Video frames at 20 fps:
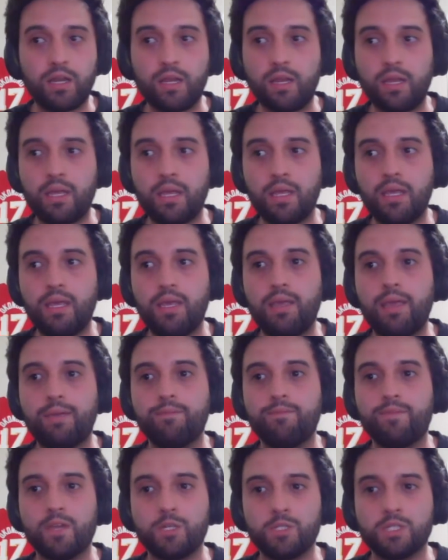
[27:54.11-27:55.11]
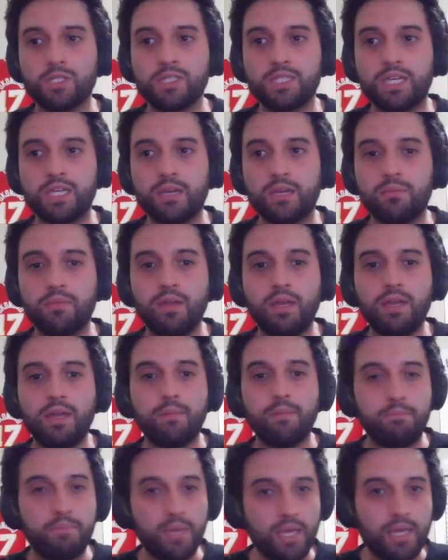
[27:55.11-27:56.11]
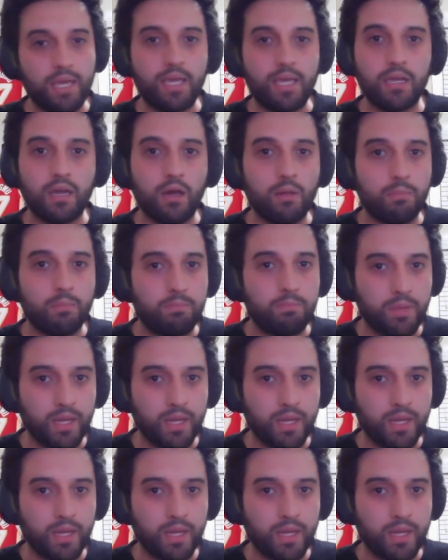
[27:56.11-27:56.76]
He envisions him being a